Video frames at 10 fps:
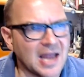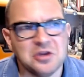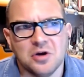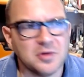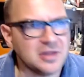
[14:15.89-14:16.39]
And,
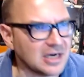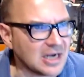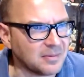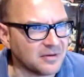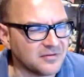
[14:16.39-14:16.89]
within a
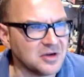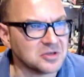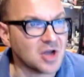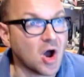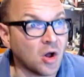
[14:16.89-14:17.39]
couple of
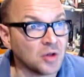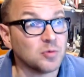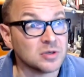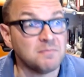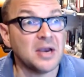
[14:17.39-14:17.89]
years, alt
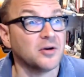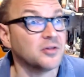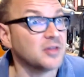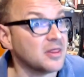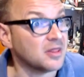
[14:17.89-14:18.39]
was bigger
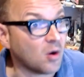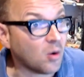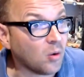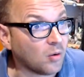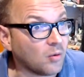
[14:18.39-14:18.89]
than the
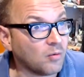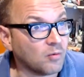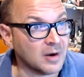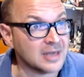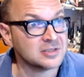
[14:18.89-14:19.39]
whole
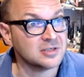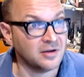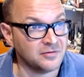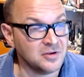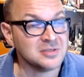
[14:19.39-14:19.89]
rest
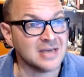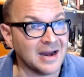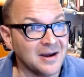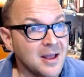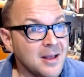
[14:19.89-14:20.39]
of
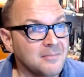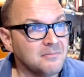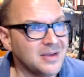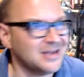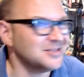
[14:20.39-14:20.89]
Usenet,
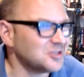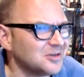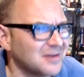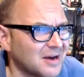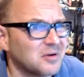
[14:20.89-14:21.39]
because it
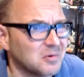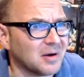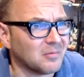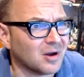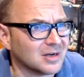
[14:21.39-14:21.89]
turned out
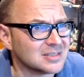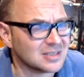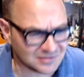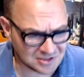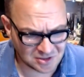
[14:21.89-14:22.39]
everyone wanted
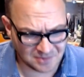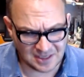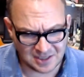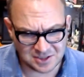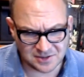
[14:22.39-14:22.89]

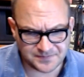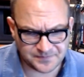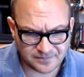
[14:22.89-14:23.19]
self-determination.